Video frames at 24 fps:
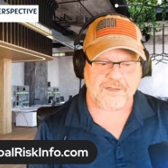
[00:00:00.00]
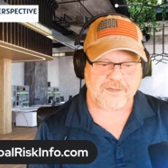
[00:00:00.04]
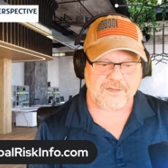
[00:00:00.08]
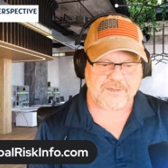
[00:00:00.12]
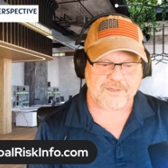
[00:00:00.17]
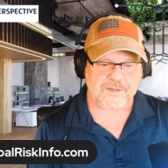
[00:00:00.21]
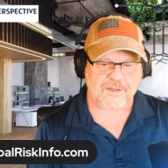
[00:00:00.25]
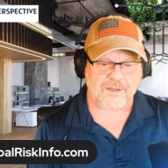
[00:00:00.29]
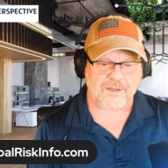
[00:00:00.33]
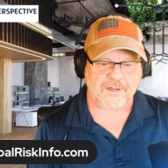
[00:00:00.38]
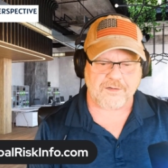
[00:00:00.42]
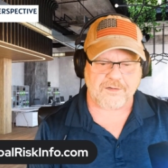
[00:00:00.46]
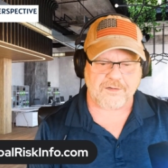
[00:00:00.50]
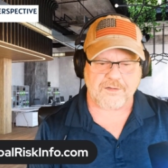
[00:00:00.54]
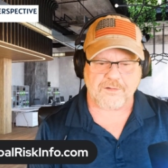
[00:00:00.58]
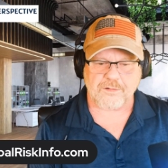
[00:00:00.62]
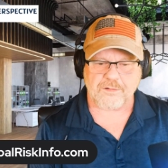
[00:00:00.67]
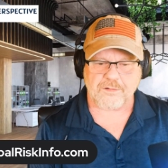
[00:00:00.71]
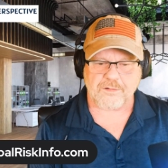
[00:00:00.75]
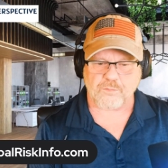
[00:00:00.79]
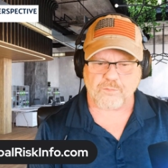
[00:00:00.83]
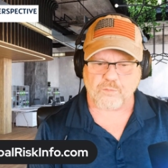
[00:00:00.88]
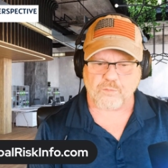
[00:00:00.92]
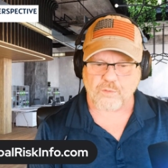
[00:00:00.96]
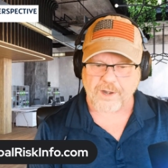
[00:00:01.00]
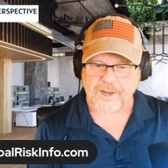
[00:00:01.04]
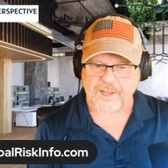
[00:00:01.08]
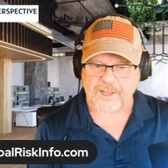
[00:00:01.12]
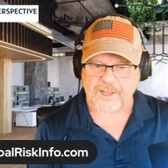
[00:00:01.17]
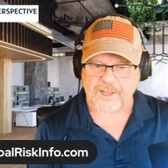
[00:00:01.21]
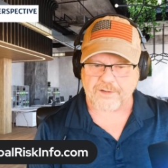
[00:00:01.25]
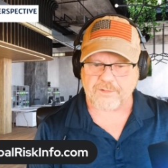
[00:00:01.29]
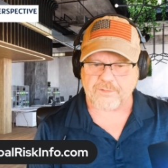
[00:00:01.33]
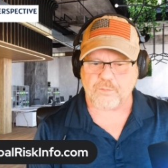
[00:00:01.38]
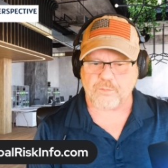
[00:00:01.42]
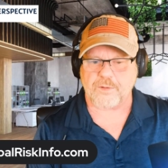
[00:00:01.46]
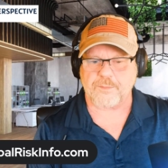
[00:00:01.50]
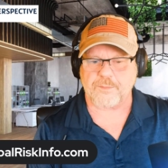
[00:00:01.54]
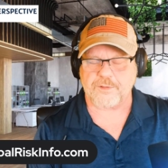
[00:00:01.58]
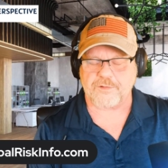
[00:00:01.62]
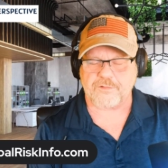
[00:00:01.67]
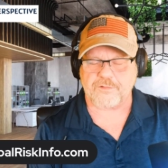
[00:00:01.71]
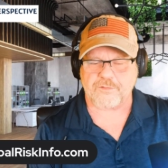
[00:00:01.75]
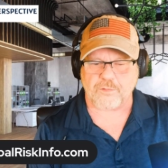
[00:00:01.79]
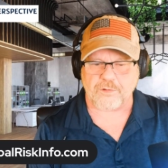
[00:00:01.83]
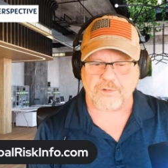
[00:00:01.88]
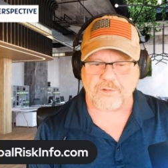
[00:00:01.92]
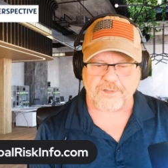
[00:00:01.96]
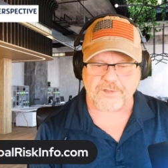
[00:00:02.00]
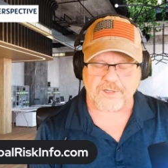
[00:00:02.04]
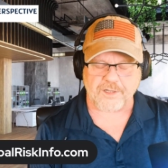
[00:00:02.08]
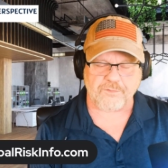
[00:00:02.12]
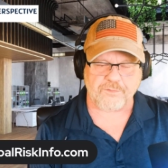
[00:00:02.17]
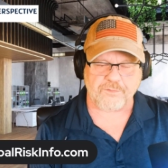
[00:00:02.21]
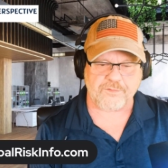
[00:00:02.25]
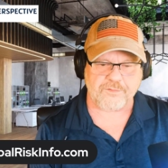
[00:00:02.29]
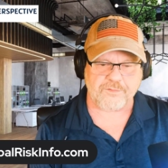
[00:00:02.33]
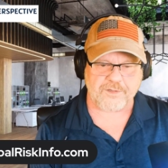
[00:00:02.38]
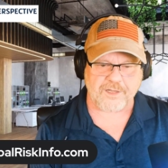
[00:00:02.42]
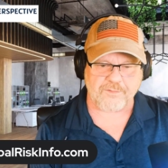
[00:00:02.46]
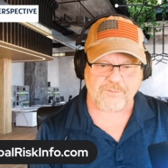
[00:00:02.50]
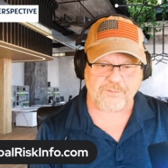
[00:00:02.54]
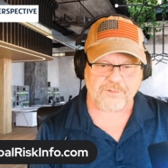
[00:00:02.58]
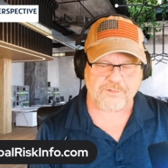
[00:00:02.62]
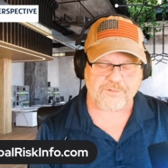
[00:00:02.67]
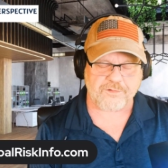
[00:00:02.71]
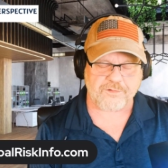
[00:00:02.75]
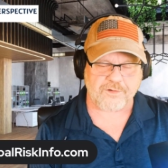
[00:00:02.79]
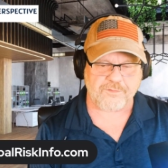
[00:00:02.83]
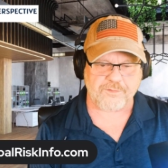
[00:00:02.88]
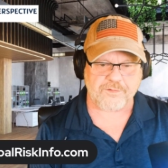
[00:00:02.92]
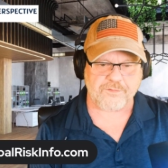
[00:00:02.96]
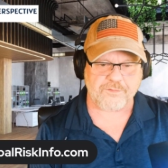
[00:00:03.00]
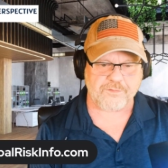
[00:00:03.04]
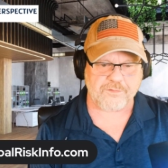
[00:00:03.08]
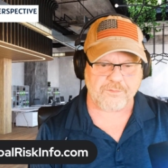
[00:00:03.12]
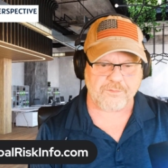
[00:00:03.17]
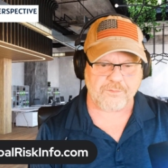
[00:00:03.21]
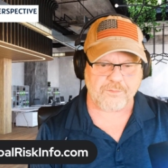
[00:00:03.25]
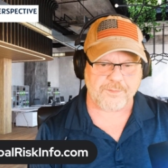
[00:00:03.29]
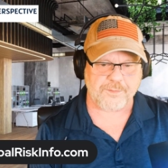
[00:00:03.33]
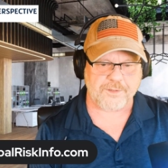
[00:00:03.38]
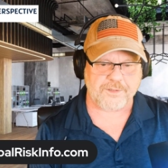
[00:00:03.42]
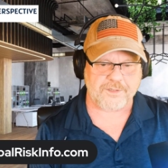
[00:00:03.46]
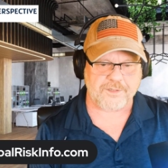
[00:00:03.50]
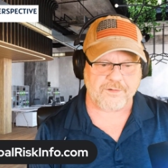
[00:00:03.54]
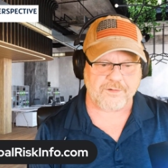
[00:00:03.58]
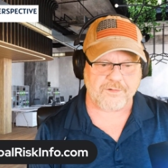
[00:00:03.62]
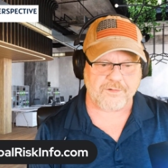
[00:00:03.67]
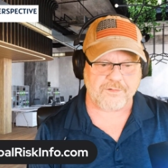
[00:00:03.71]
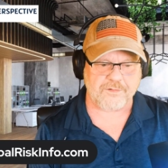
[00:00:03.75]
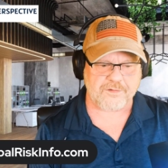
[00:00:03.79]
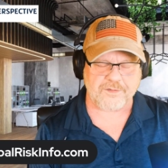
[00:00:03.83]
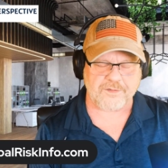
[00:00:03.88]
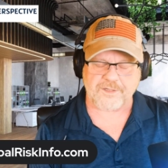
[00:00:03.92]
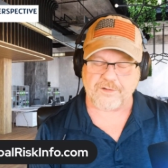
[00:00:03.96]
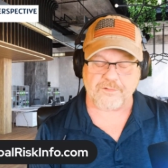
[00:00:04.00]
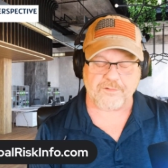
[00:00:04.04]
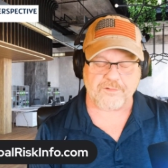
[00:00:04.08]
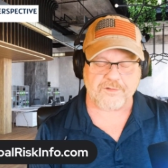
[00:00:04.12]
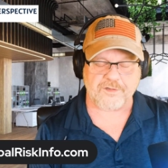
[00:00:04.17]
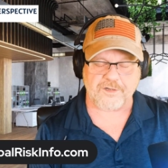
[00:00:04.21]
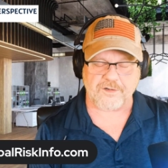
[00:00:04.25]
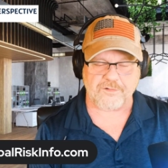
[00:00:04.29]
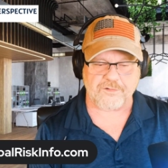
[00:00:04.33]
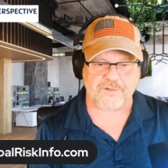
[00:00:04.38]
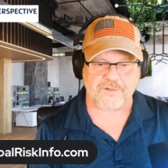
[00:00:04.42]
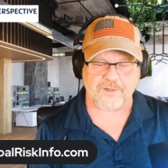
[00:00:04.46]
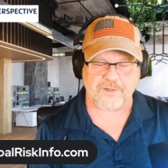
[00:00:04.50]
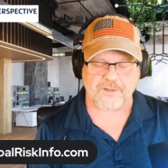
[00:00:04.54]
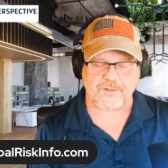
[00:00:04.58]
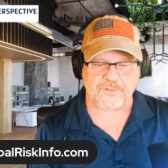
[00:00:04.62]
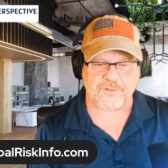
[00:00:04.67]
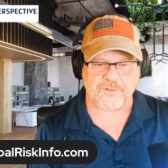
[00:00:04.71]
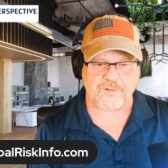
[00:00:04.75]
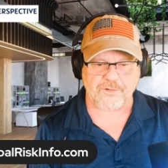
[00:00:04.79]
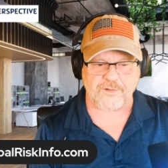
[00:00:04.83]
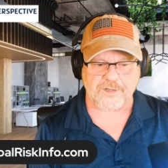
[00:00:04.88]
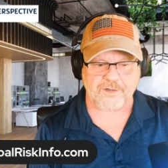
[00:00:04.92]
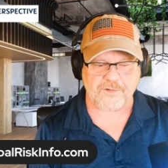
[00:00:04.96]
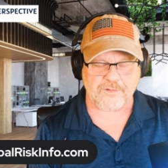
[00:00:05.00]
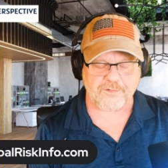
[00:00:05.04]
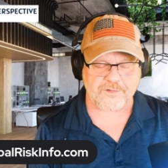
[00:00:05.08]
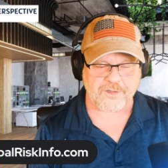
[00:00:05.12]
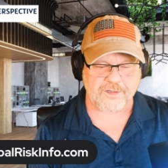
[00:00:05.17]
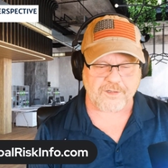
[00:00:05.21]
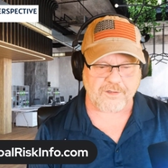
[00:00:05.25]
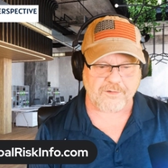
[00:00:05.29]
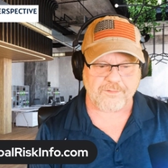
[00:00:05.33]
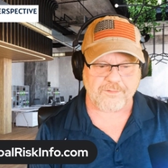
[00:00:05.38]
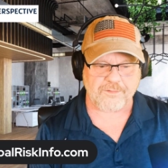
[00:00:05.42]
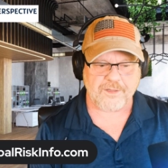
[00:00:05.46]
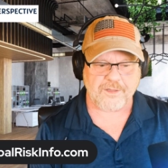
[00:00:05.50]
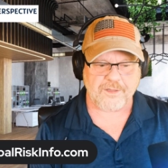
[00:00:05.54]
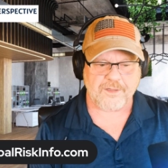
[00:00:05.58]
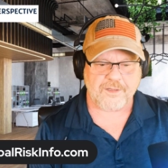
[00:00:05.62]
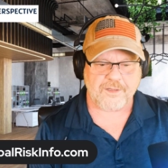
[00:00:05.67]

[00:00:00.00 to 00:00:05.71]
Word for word: young Wren, women's Royal Naval, Naval Service woman, years, years, years ago, 30 years ago.